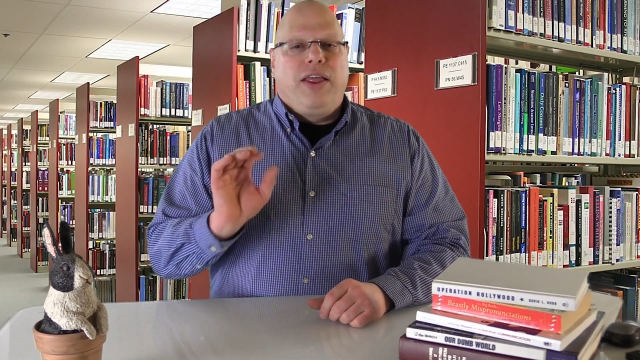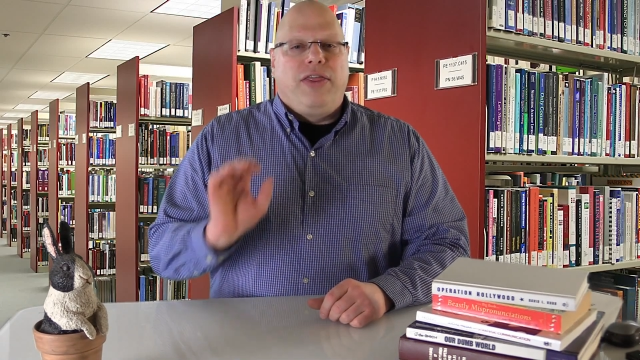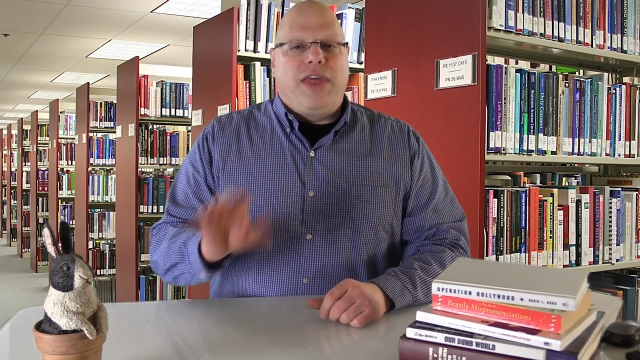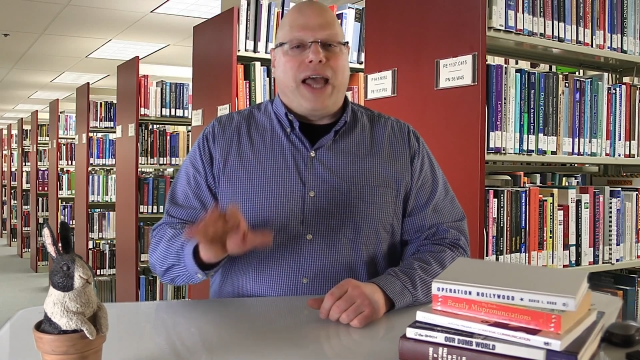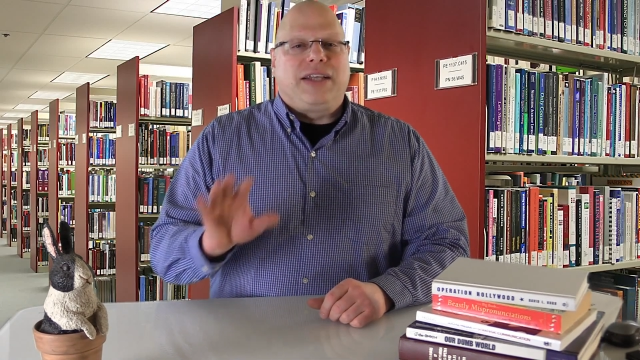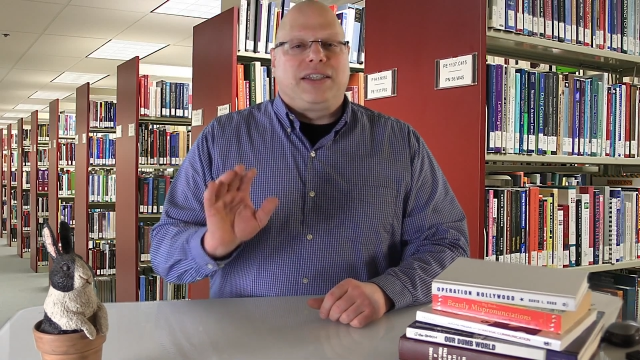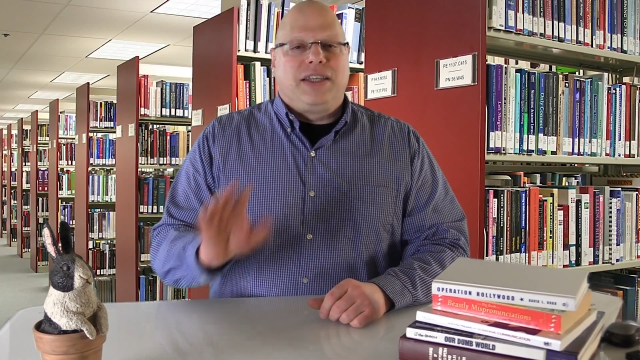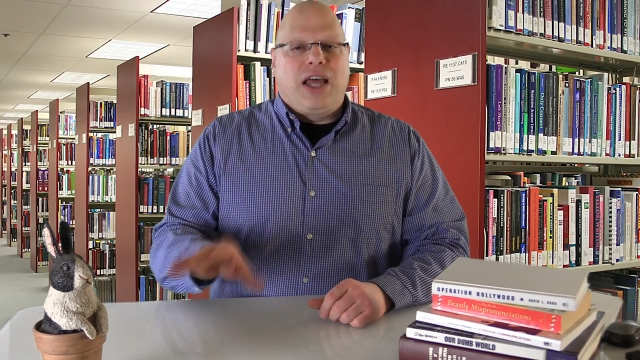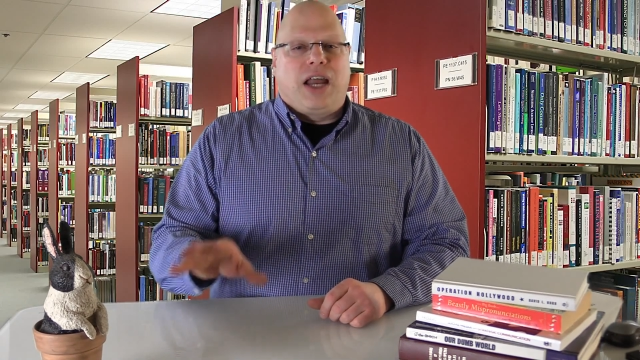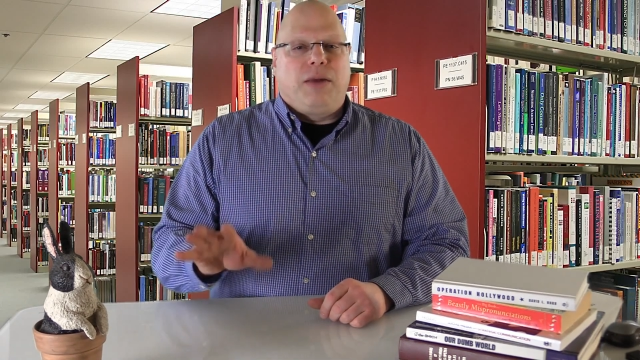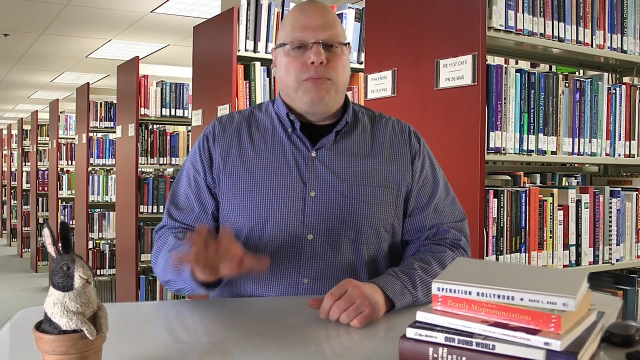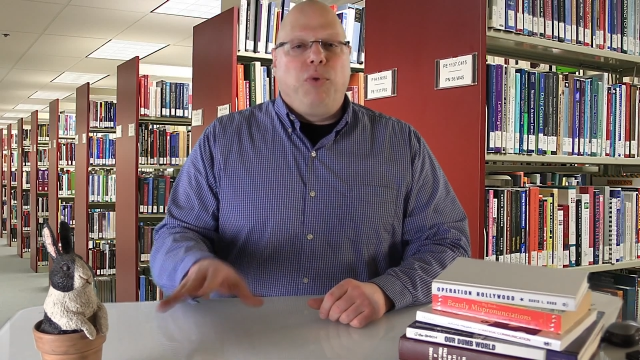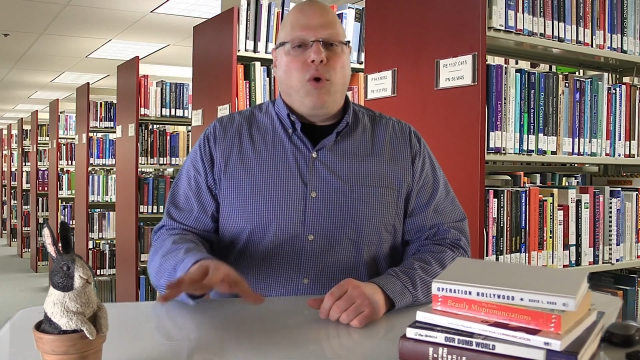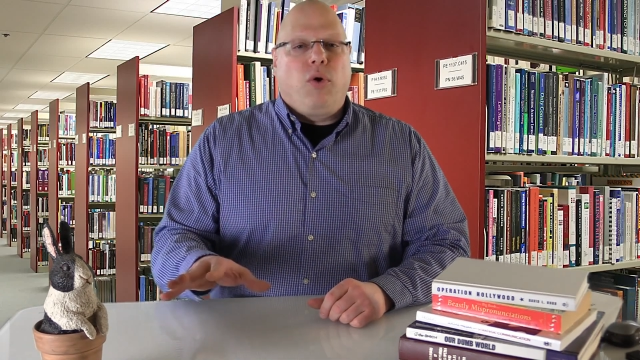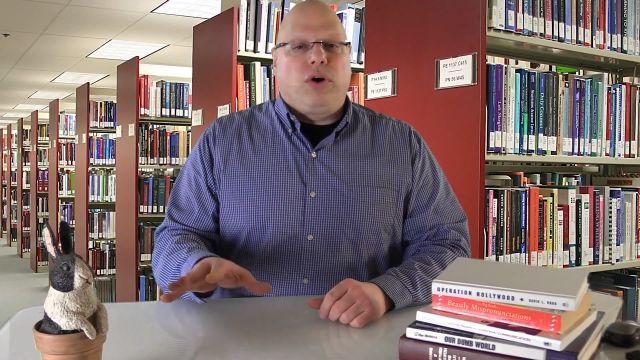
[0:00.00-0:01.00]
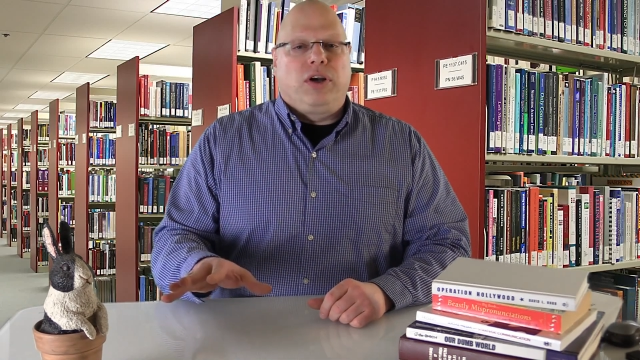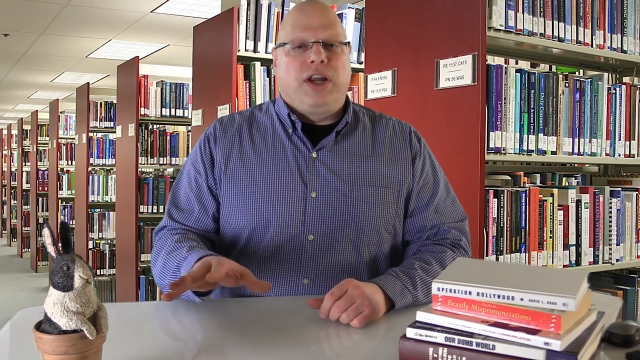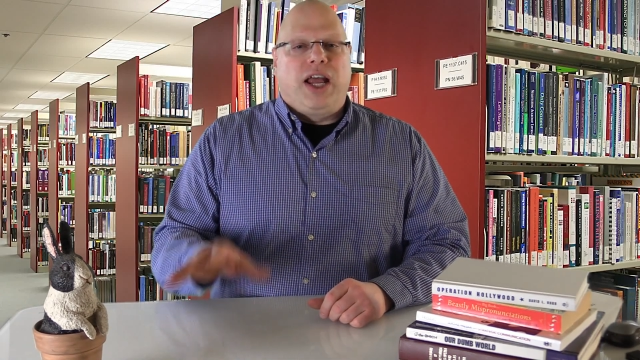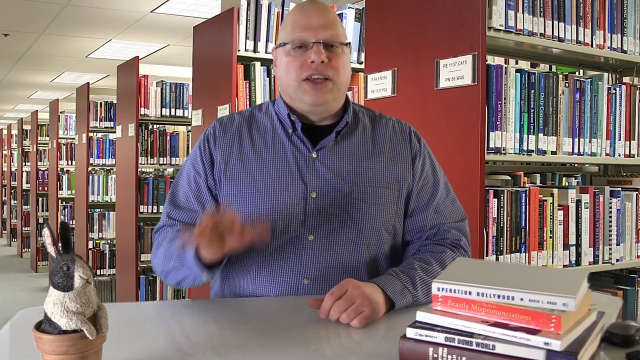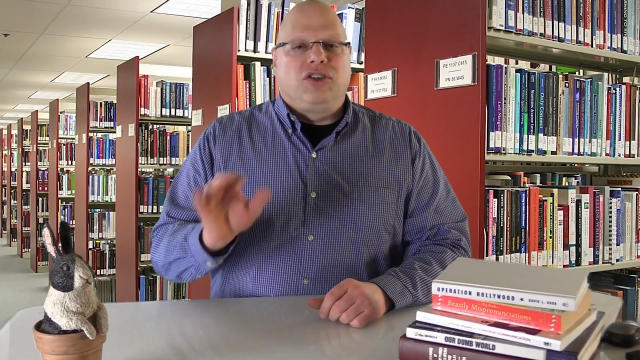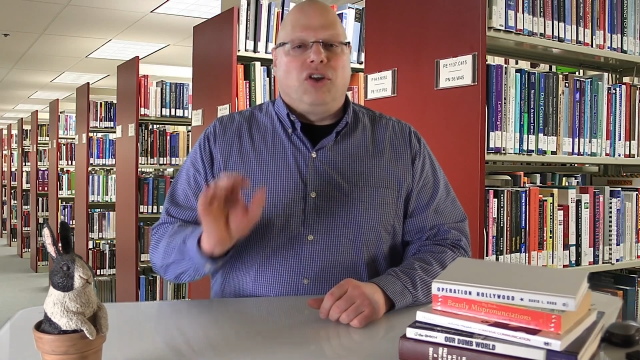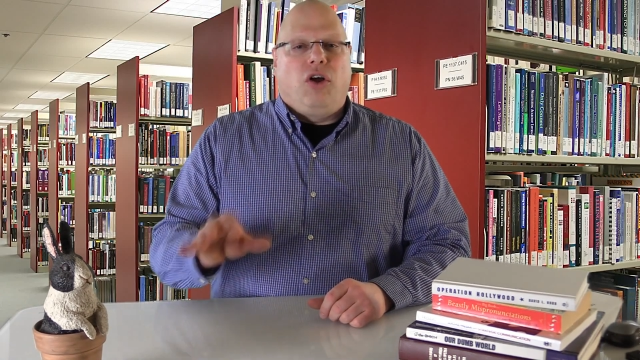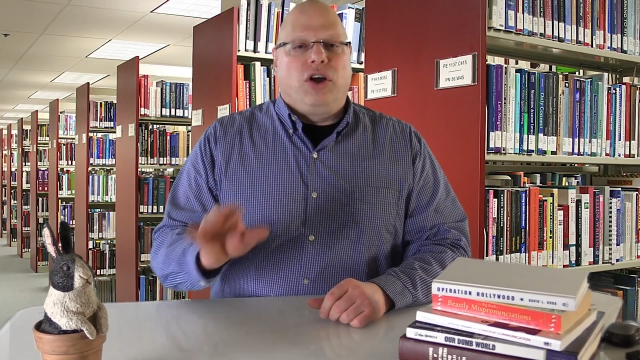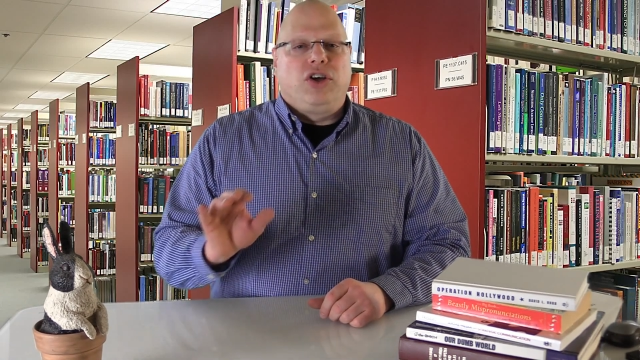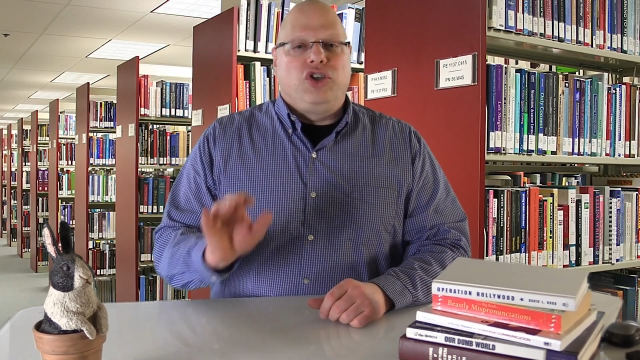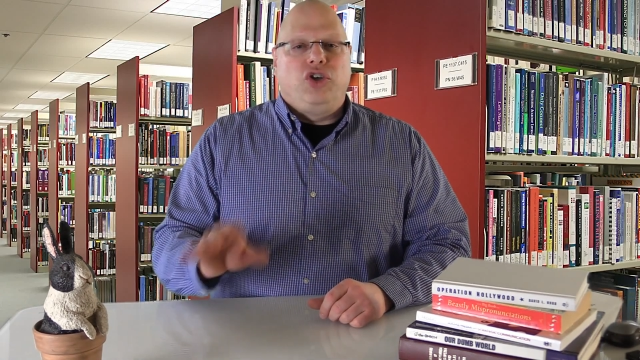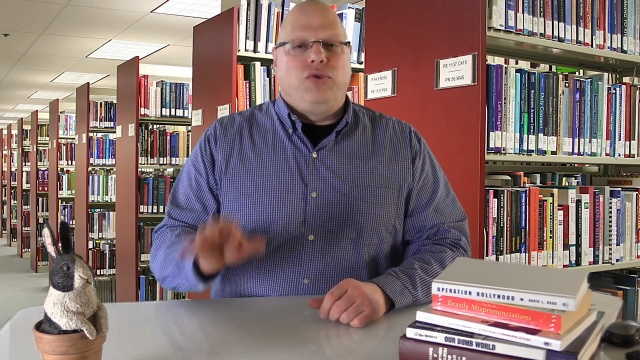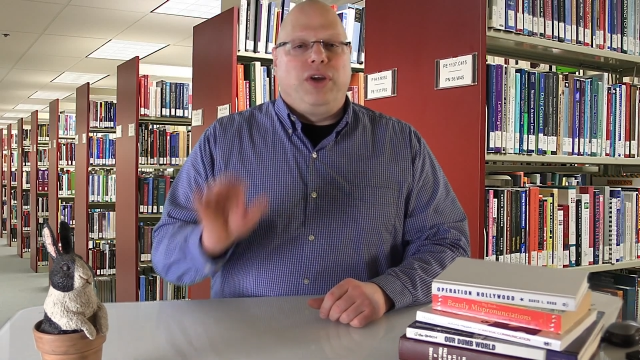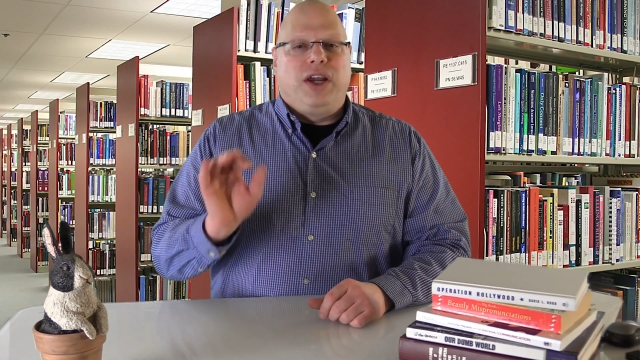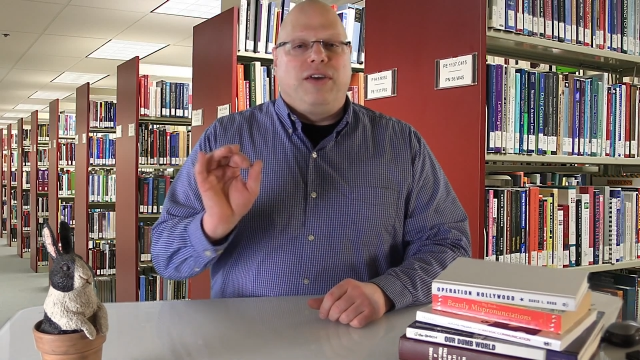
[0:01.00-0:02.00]
that's not important as long
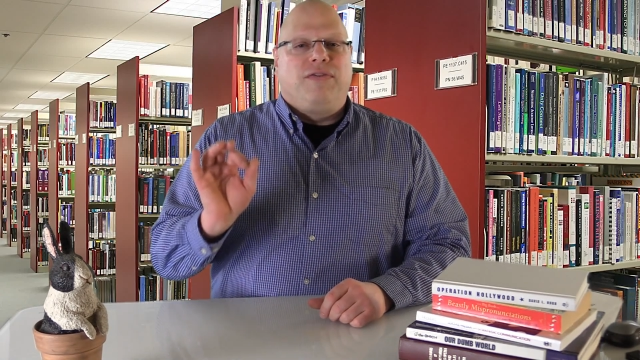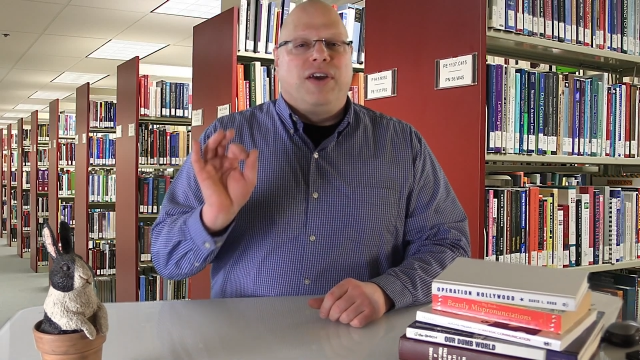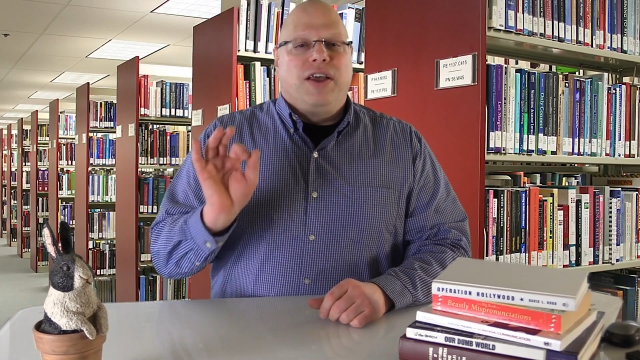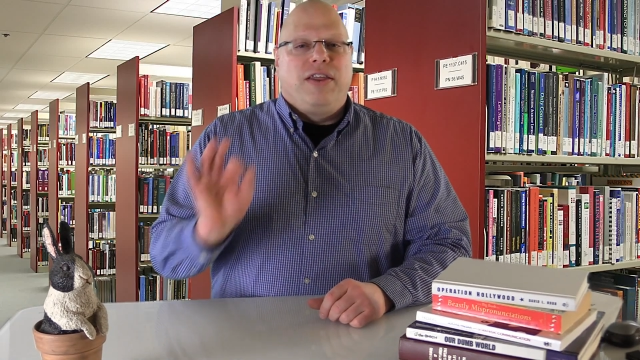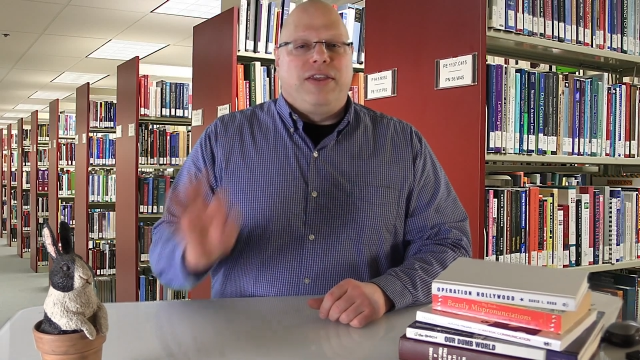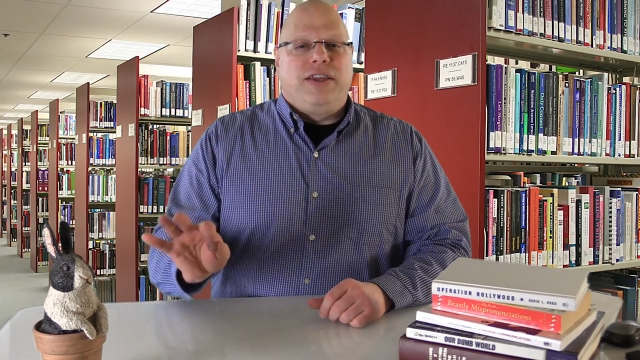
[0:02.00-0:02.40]
as you give